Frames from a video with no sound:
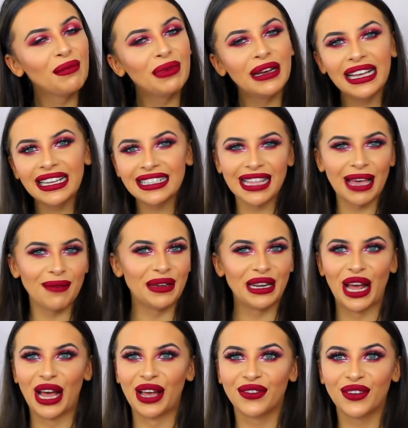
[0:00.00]
Please let
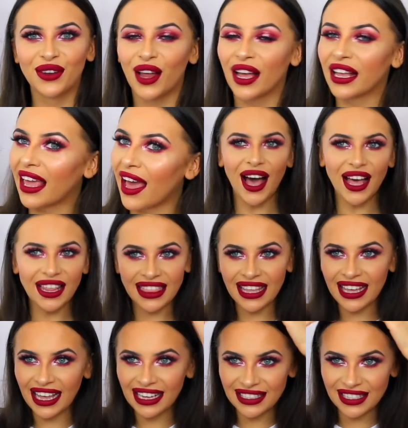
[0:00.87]
me know if you like it. I
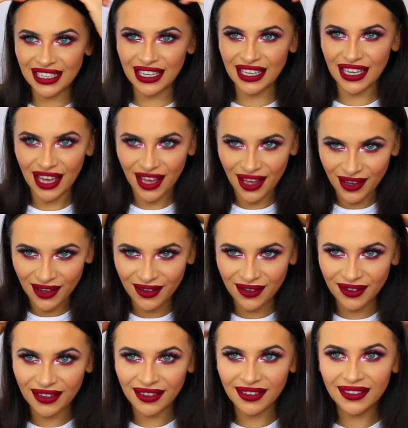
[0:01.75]
think it's
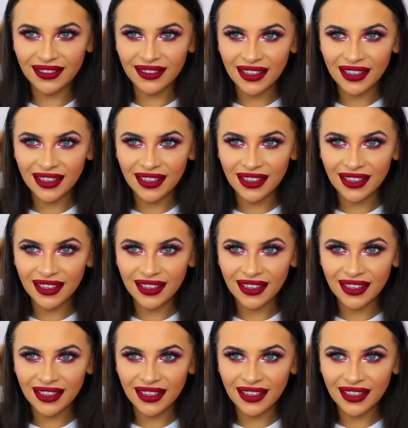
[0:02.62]
cute.